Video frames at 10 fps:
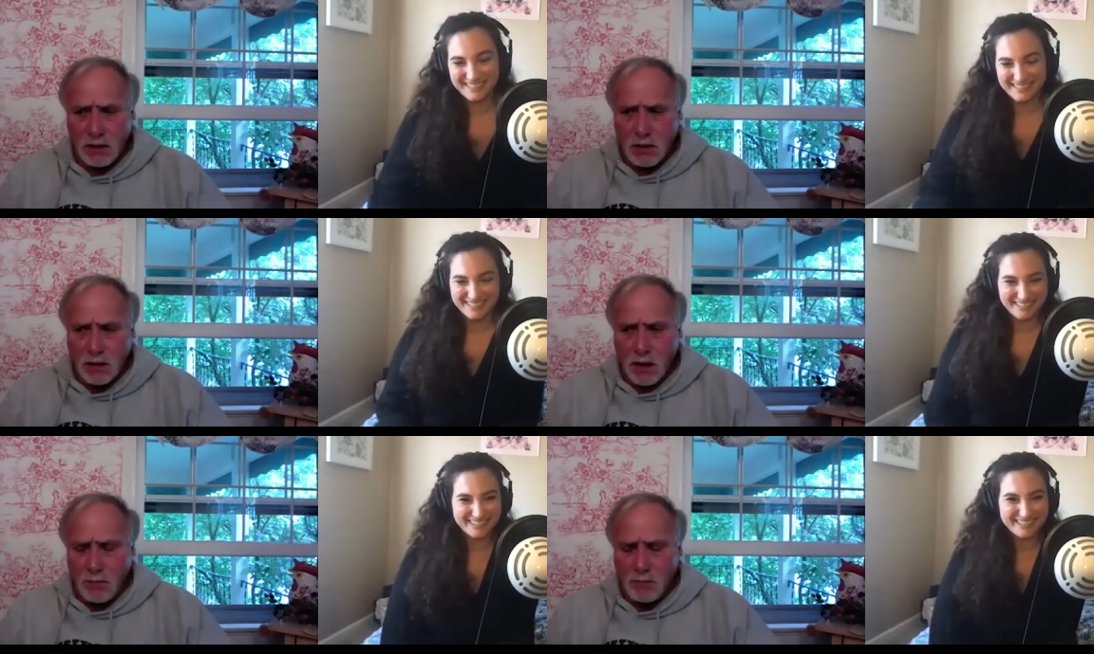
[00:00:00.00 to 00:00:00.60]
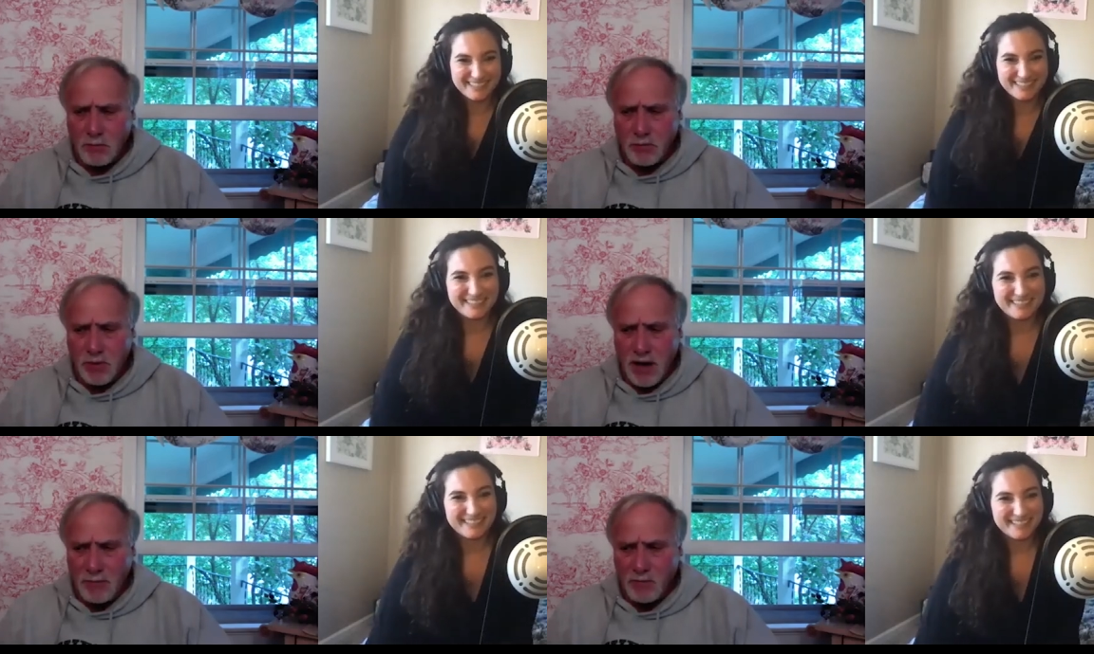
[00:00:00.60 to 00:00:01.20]
Speaker 1: Um, but
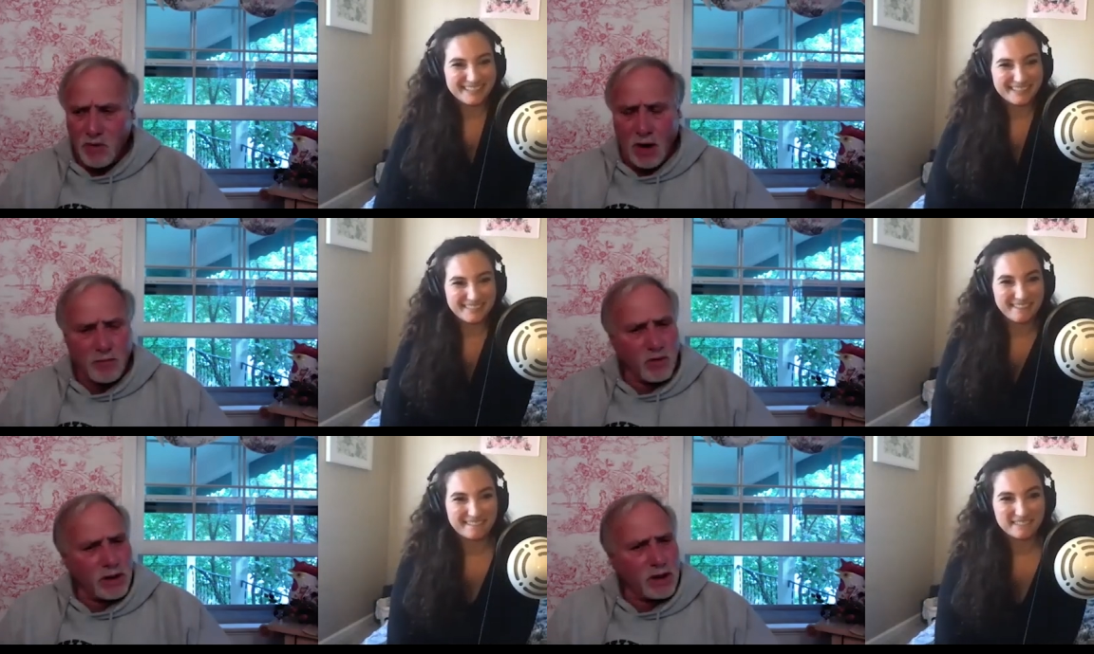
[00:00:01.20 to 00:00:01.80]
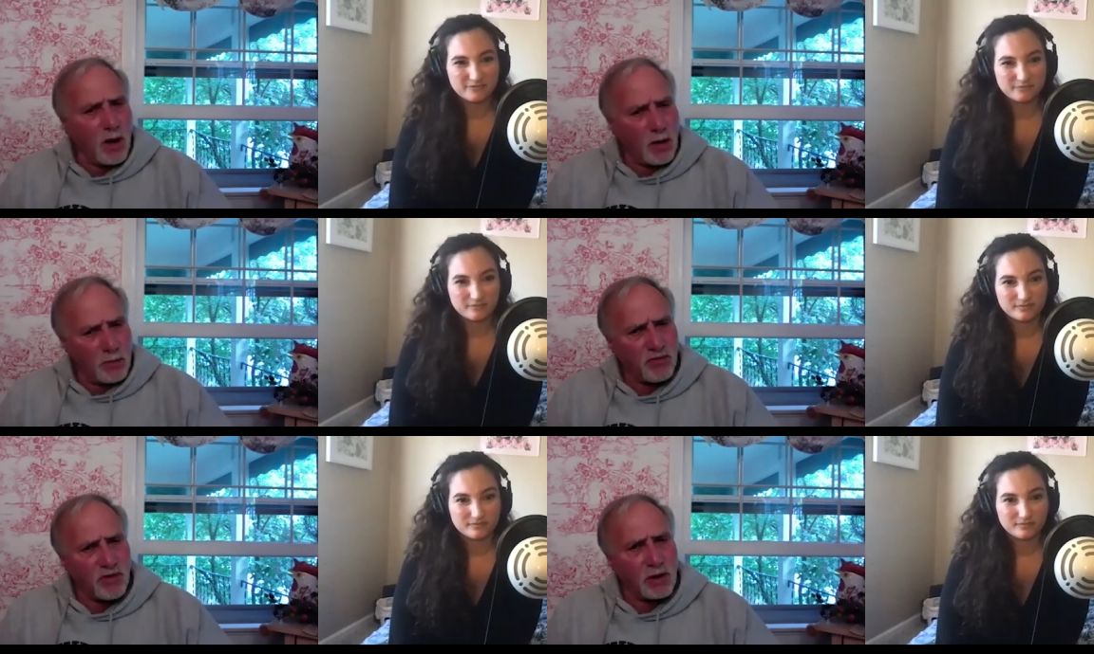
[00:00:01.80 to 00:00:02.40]
I'm I'm really
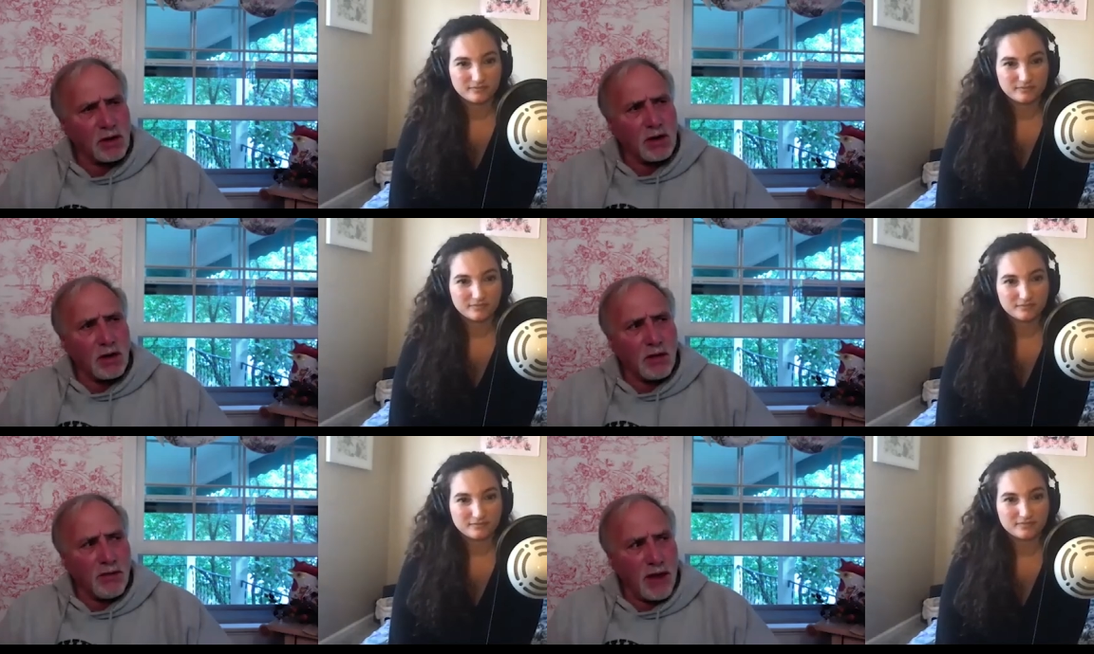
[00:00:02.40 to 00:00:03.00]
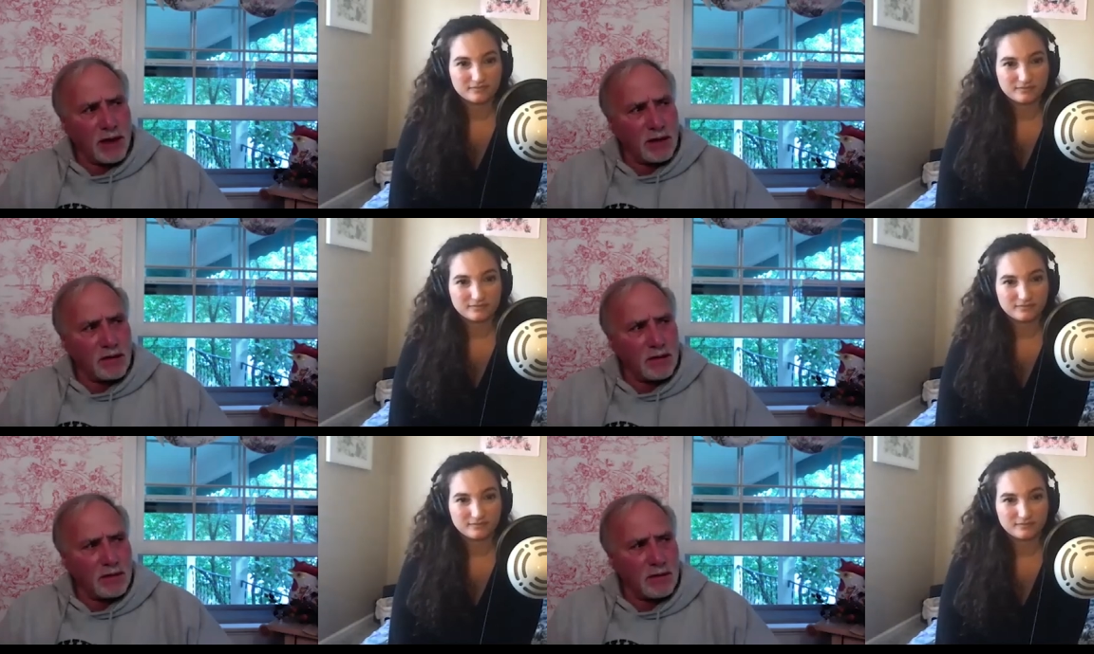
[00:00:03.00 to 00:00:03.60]
hopeful that
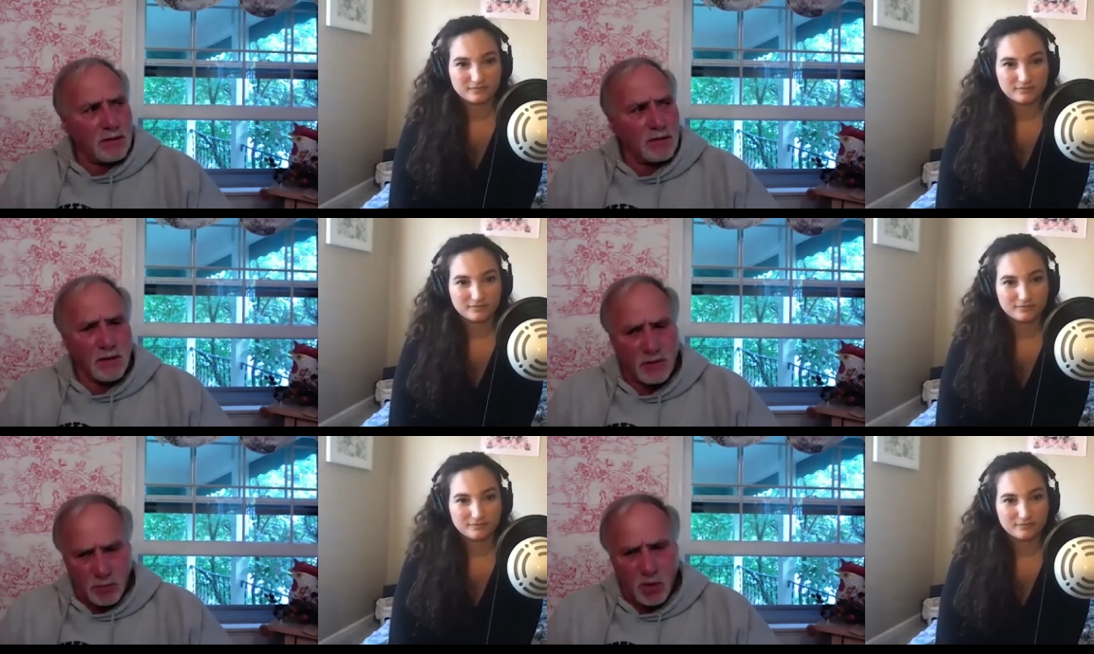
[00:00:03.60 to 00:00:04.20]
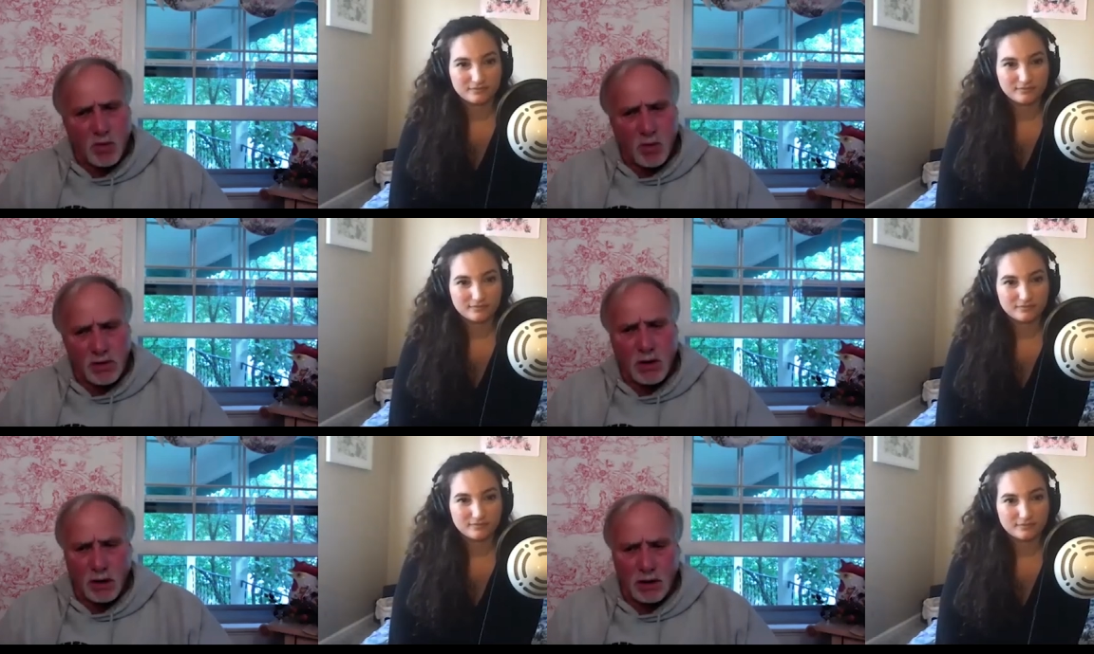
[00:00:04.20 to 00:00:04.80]
this book we're
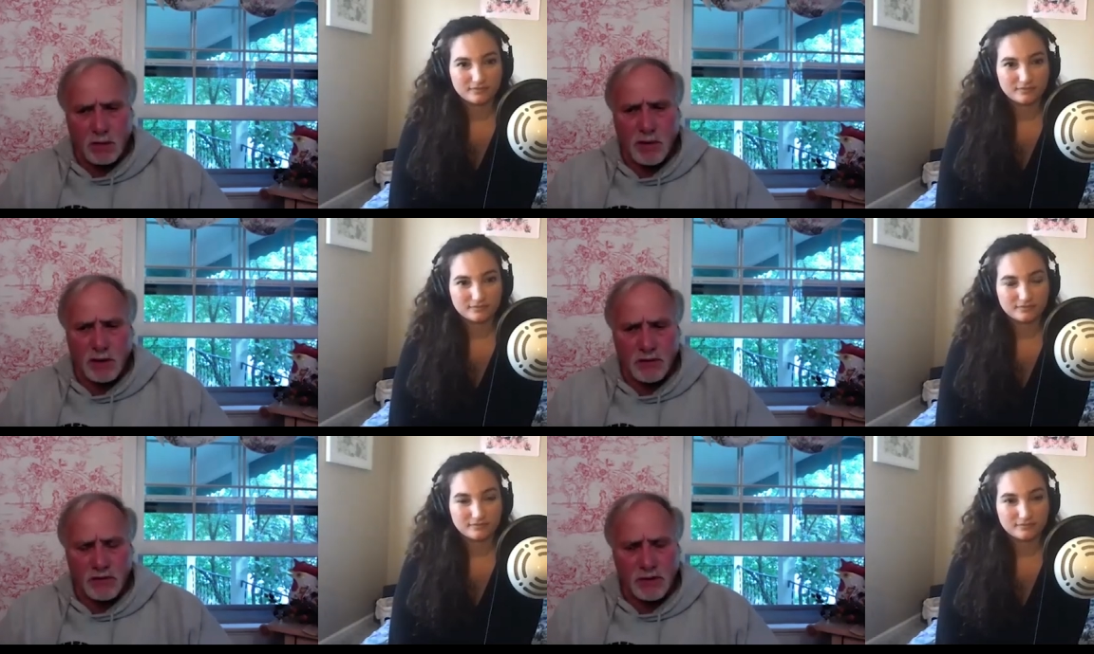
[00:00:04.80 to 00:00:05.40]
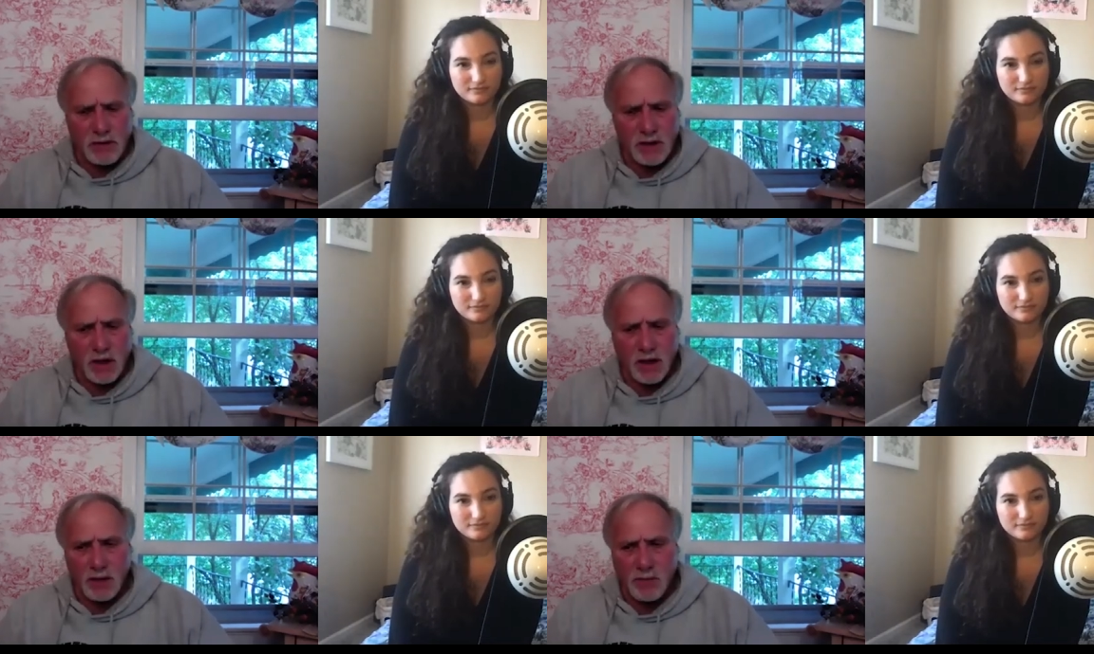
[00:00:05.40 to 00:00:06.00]
talking about, Stephen King
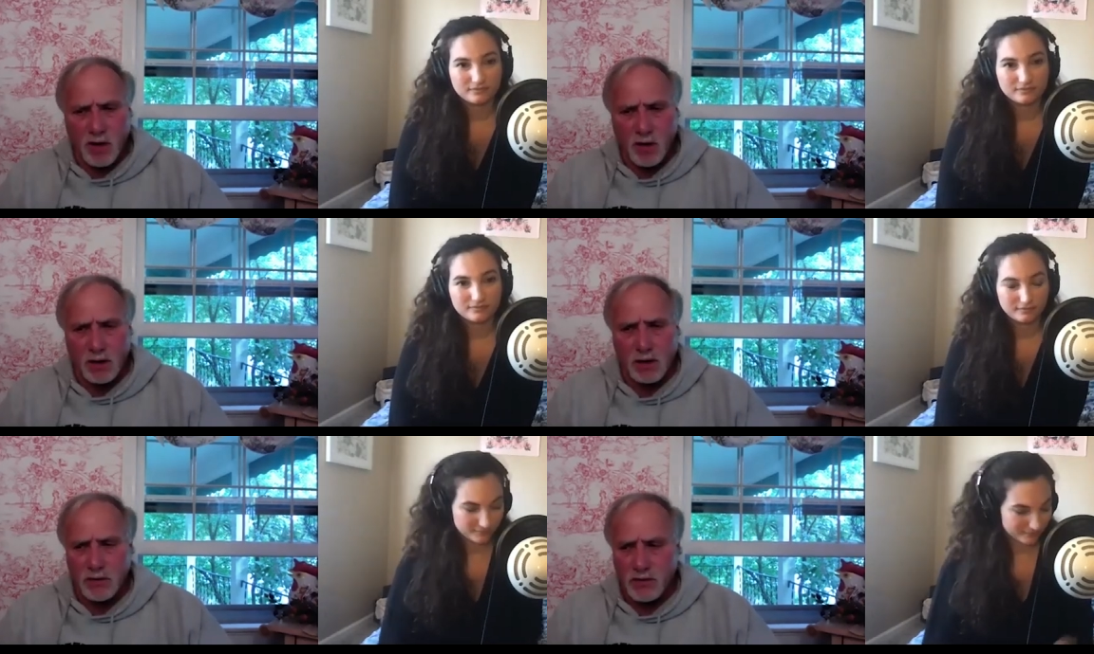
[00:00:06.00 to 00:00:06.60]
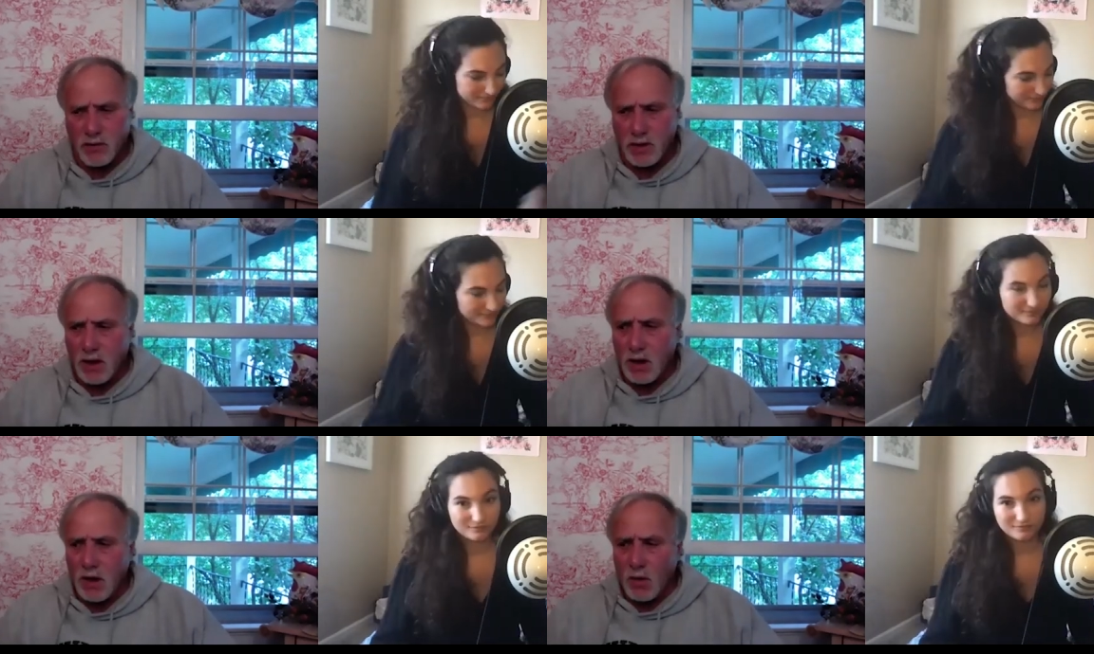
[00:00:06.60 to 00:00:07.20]
and American history,
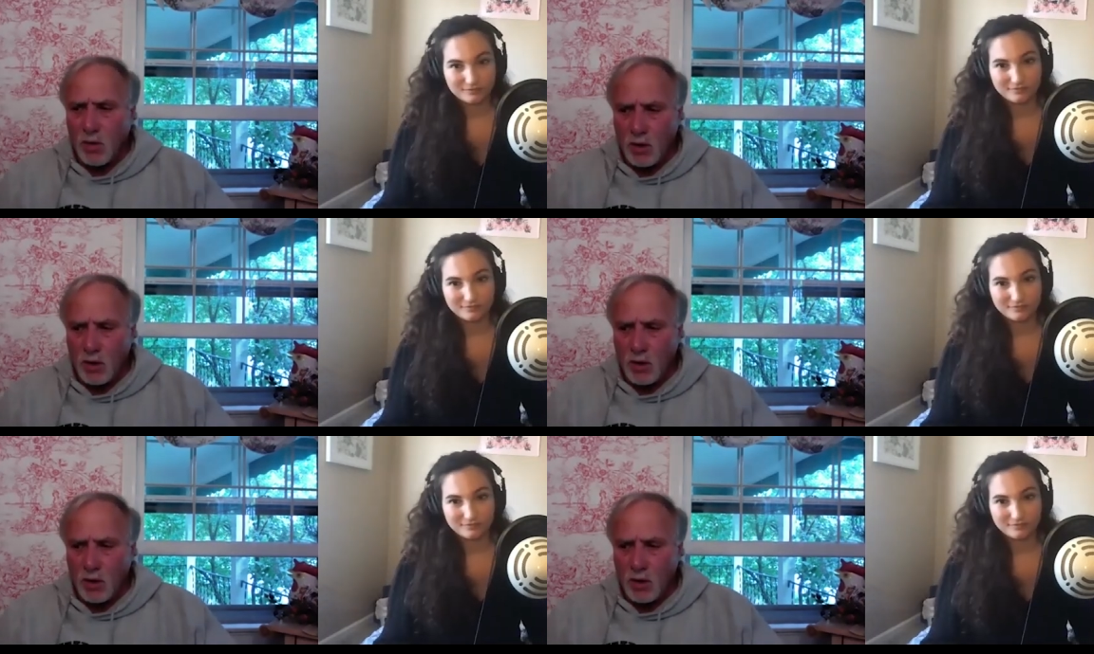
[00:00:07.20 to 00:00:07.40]
will